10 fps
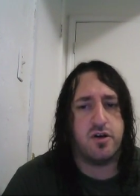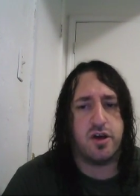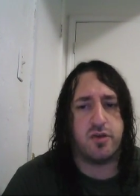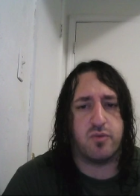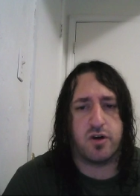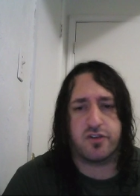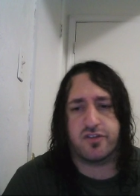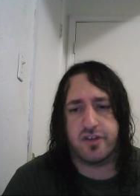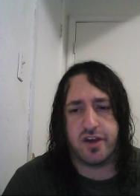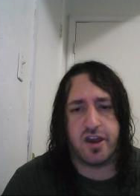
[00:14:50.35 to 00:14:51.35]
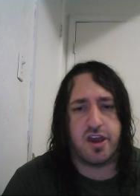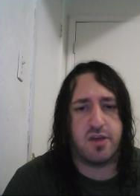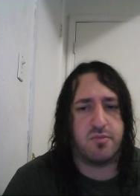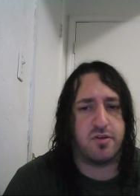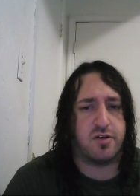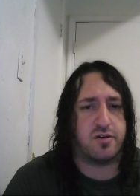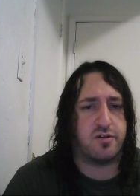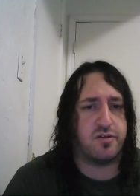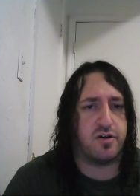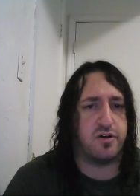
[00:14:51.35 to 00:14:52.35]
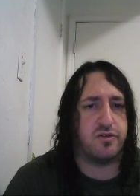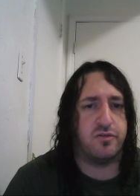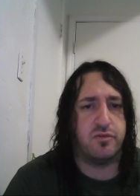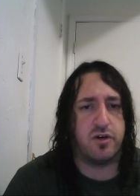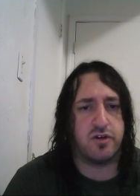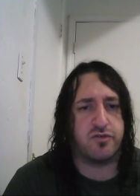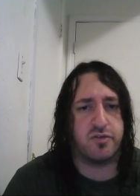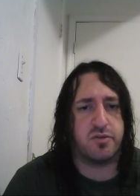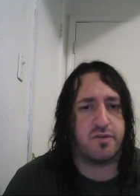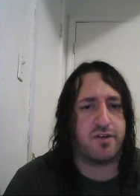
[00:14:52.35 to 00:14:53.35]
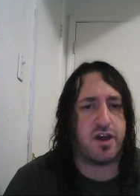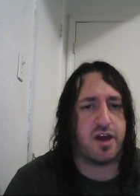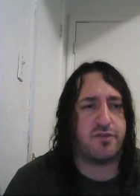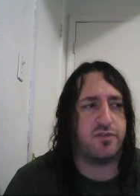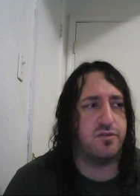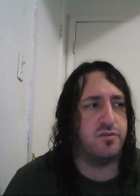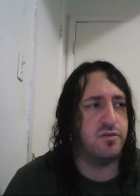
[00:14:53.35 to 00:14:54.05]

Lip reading: and watch the game and do laundry whenever I have to.